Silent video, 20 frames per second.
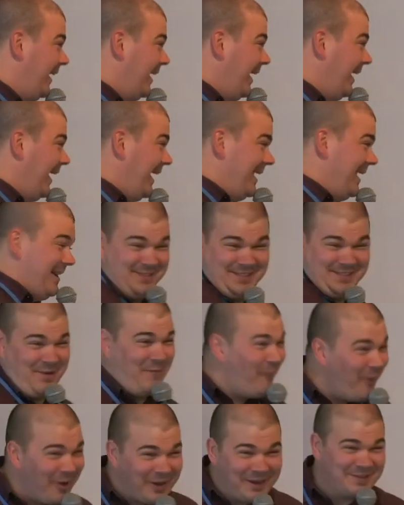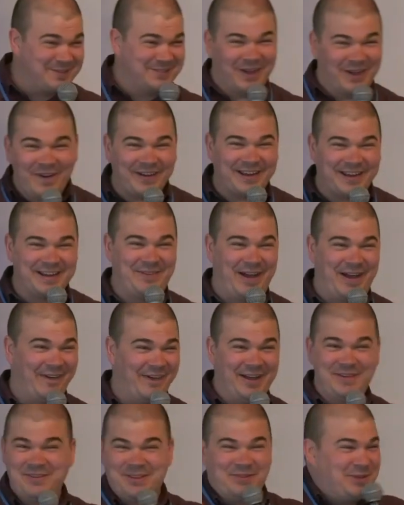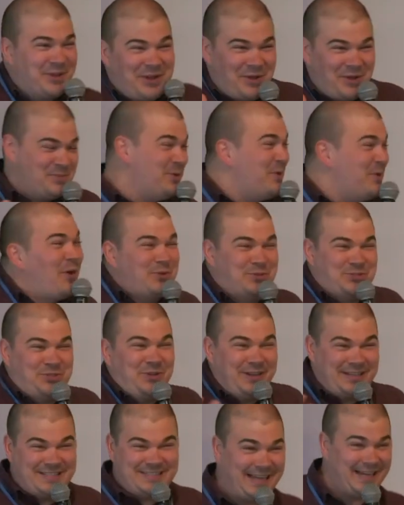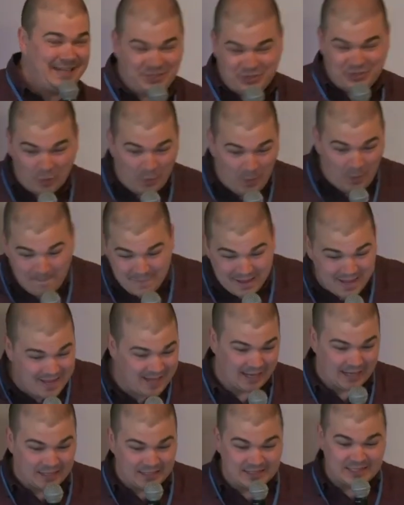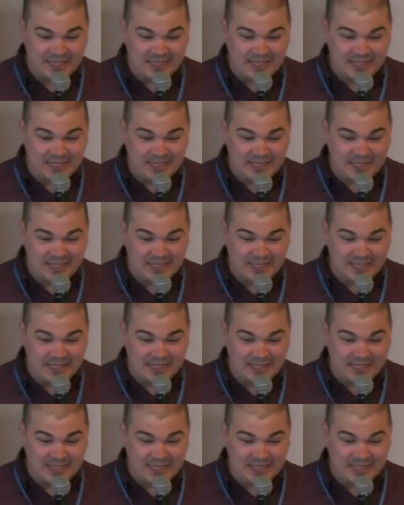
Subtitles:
And I was like, what are you talking about? We're all so excited, so amazed.